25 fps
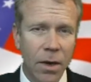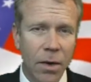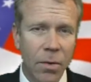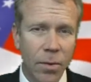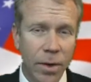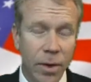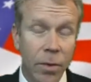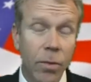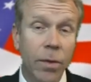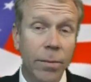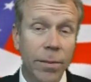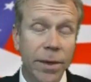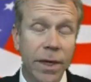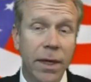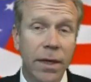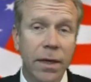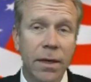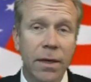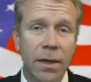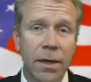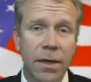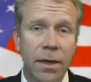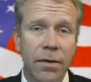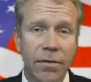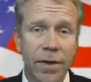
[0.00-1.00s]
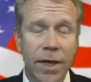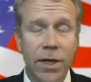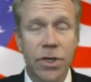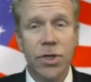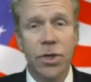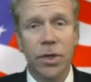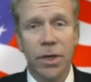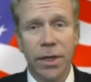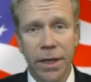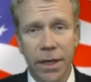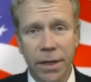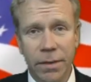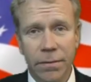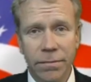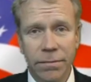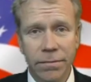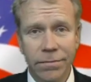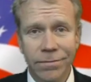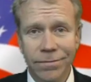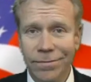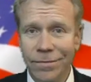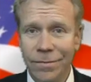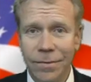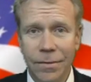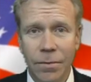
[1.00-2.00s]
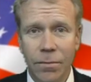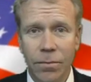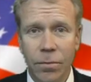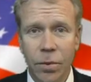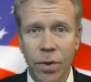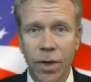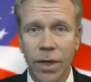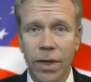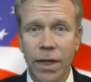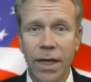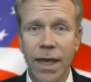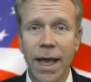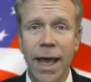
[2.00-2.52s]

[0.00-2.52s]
we will be eventually put in the